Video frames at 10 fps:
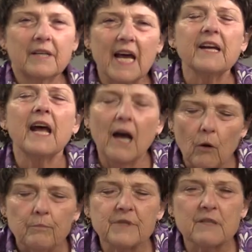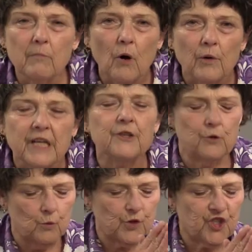can help Smokey
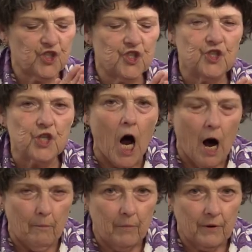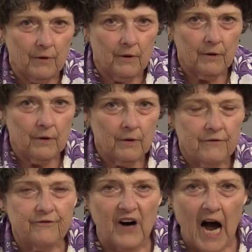to stop
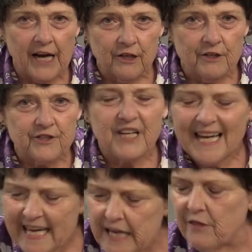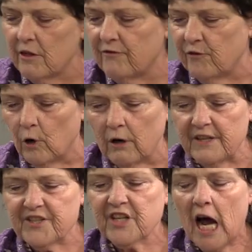fires in the
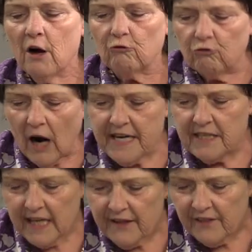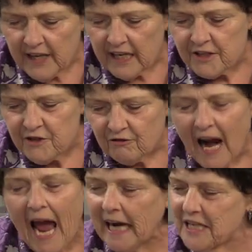forest, right in their
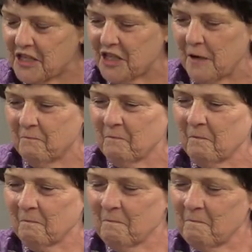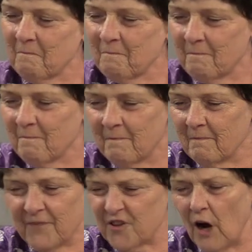tracks.
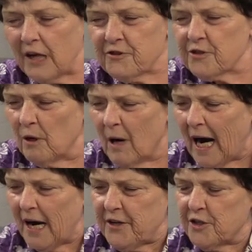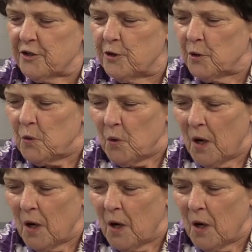It's not so hard to do.